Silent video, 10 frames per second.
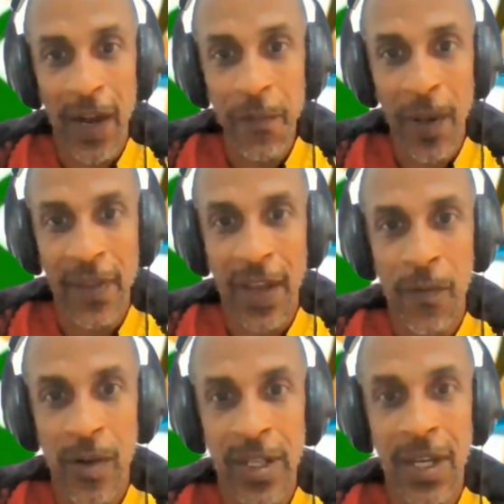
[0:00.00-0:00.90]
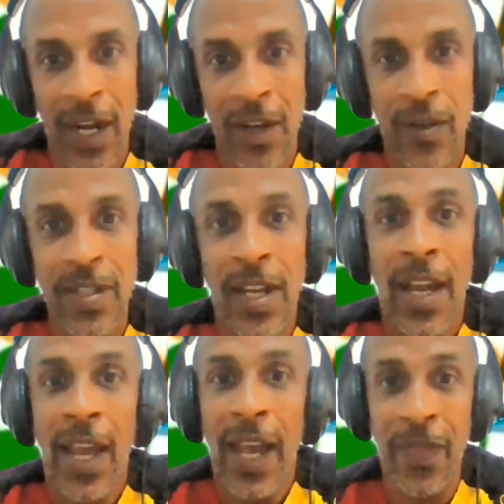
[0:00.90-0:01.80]
Pan-African Congress.
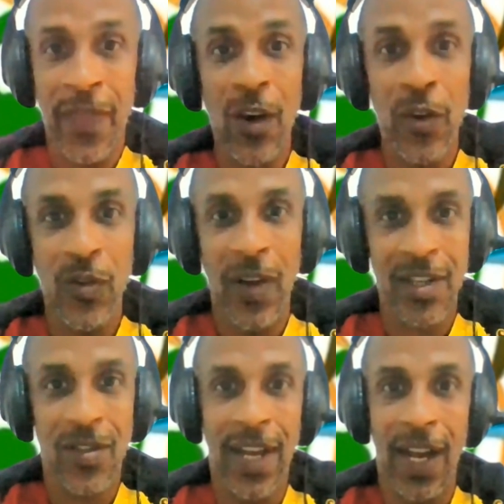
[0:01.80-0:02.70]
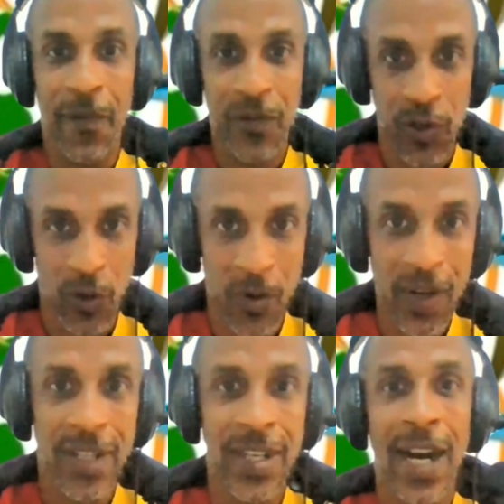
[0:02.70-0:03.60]
And there you actually have Jomo
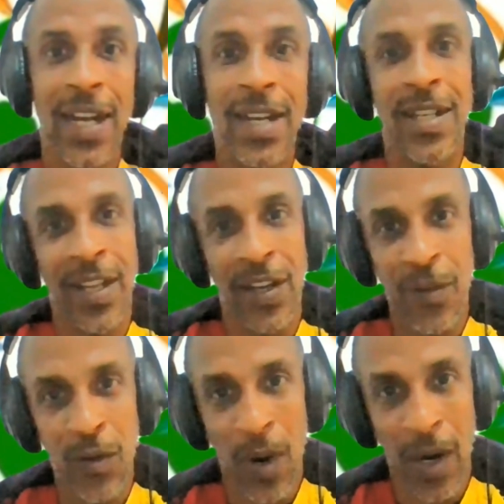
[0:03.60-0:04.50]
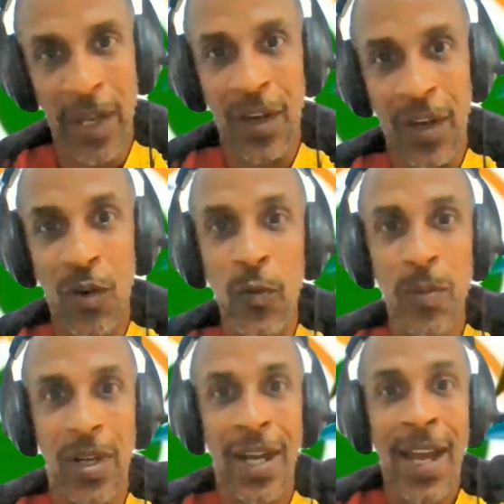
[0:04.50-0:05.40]
Kenyatta and Kwame Nkrumah